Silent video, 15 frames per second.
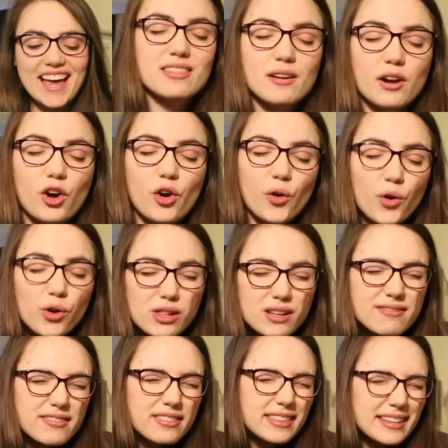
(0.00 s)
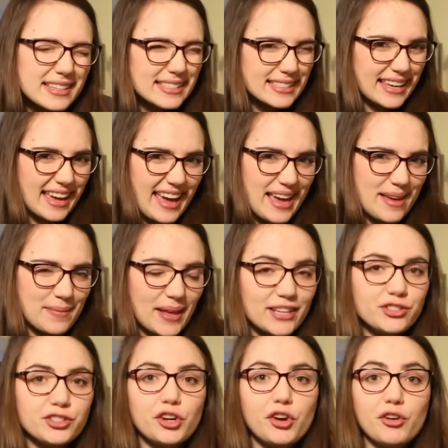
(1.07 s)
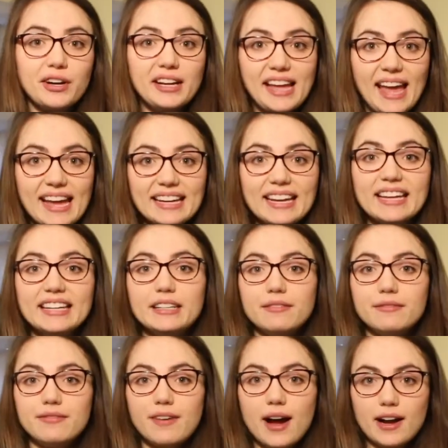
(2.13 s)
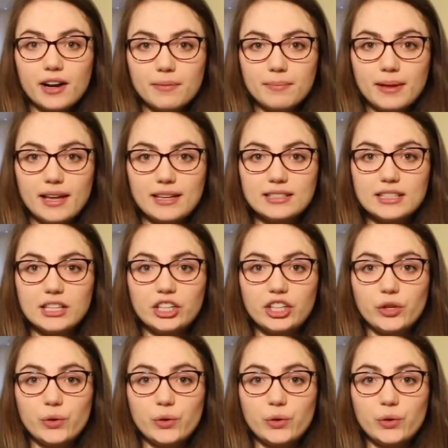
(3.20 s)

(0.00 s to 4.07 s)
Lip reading: The goal of this game is to create an environment